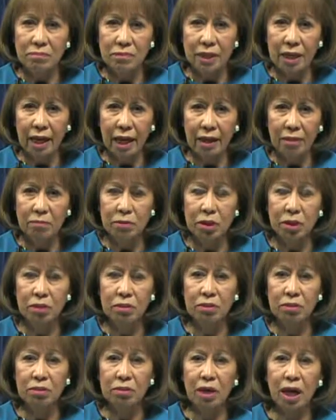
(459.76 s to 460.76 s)
came
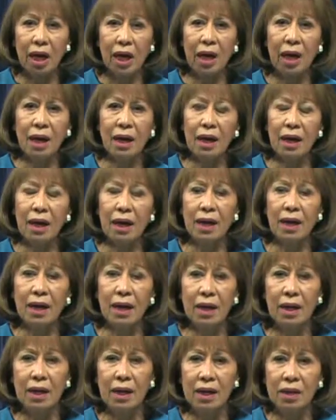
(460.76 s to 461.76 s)
to a
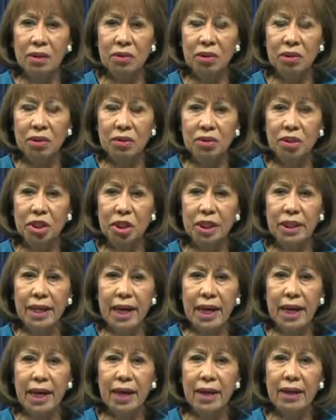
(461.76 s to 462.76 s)
conclusion
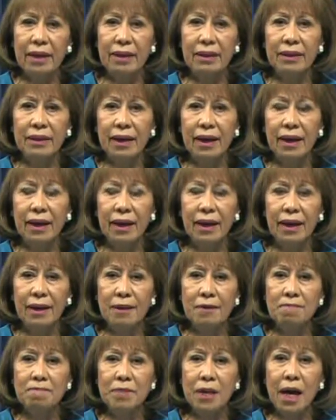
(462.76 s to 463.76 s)
and
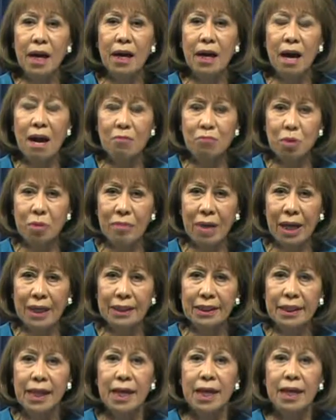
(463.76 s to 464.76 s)
a
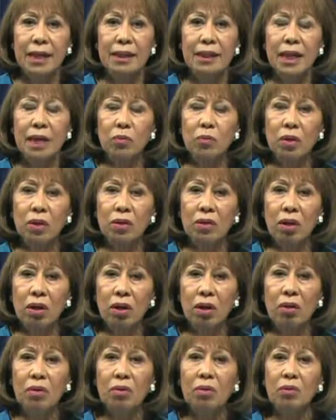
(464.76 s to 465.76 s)
compromise that will
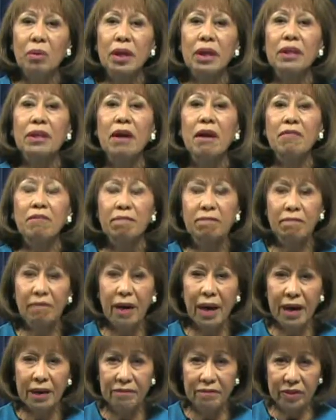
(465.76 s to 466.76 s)
go with
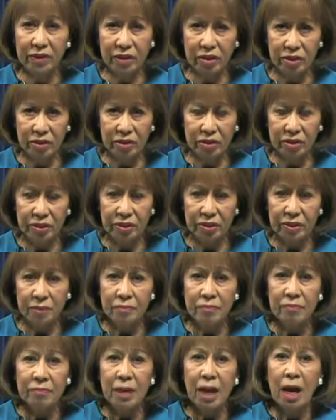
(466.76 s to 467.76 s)
5 years,
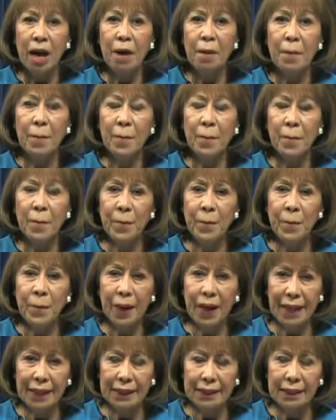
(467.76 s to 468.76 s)

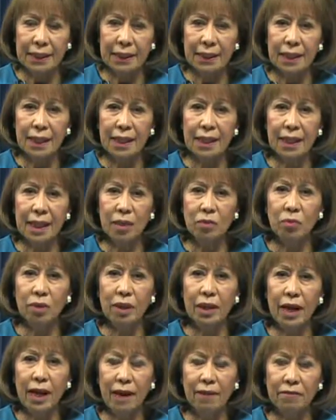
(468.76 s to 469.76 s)
but they
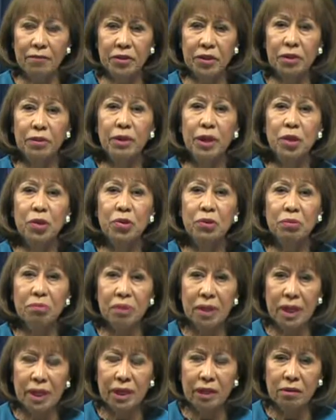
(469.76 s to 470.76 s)
will have to, in
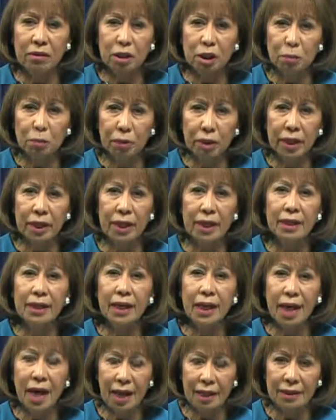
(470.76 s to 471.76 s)
3 years, bring in
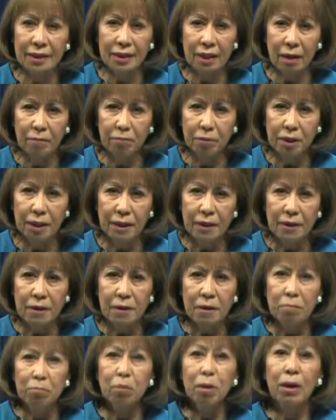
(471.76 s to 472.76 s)
the concept
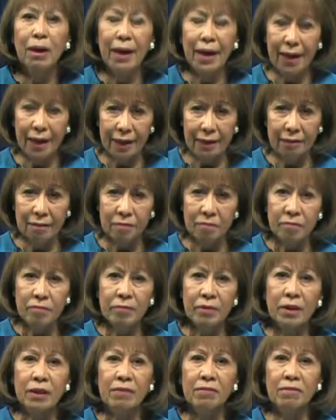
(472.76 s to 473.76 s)
plan
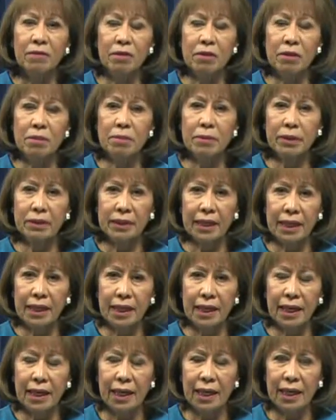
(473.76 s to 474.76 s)
for the
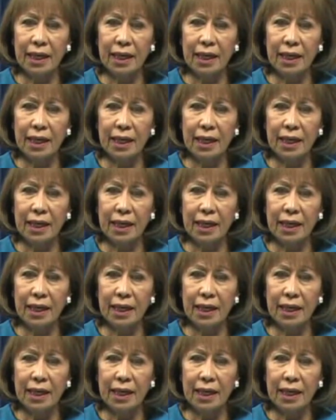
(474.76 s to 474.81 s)
building